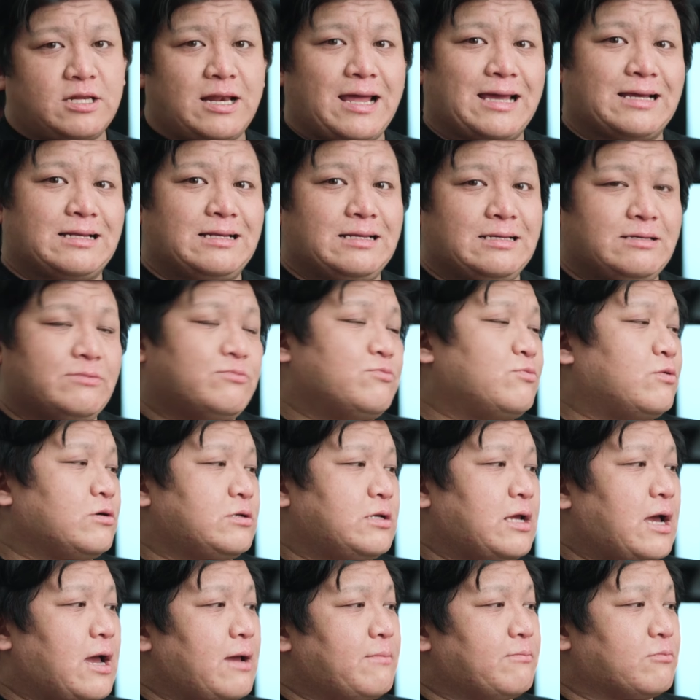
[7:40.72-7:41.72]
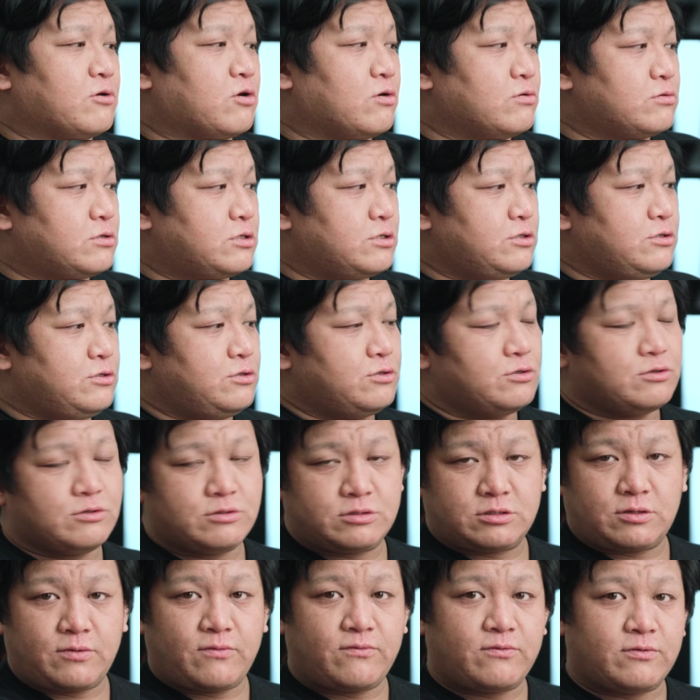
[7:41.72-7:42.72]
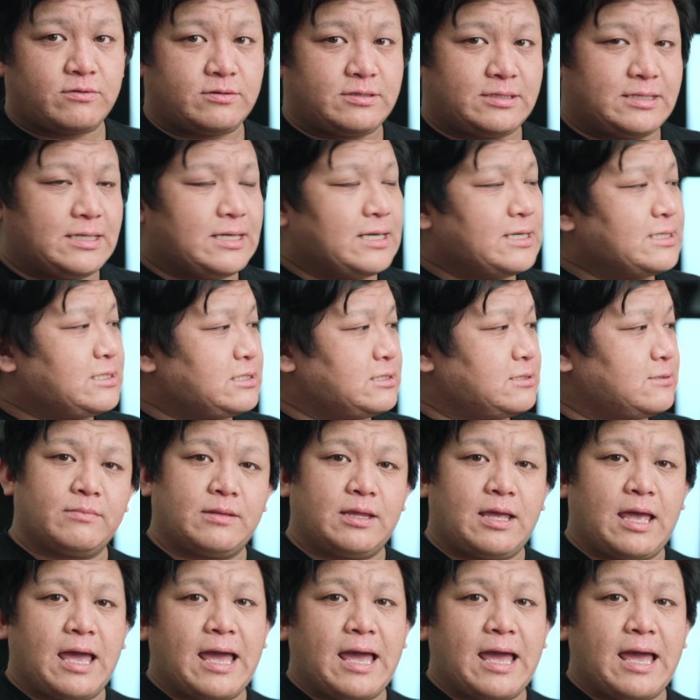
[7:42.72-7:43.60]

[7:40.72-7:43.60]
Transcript: likely what I'm going to use for this.